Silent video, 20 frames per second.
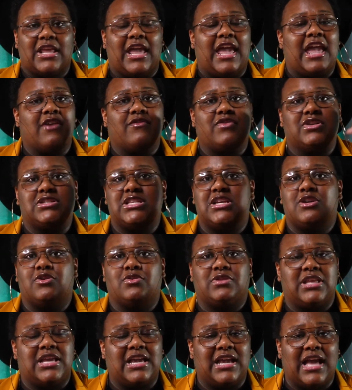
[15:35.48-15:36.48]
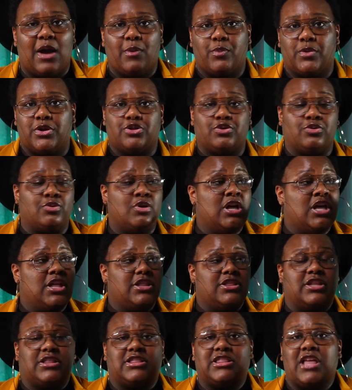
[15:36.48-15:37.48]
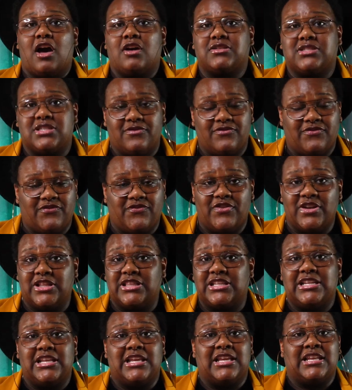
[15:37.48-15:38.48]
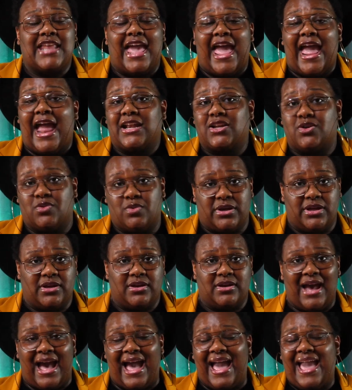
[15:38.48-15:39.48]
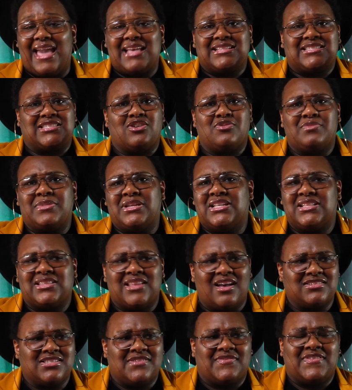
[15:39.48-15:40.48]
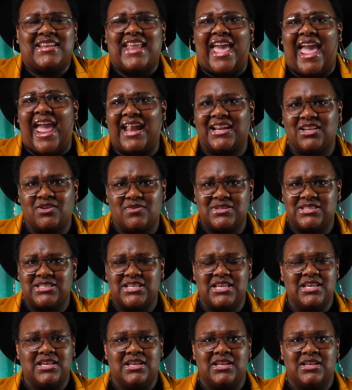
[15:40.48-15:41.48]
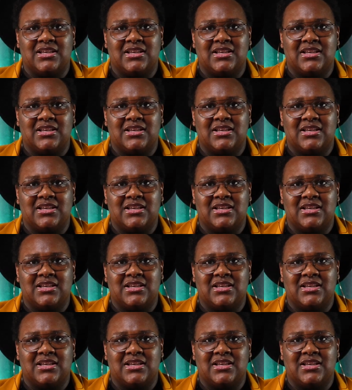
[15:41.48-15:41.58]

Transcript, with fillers: Every single thing I went through. The thoughts of feeling inadequate. I had so many thoughts of inadequacy.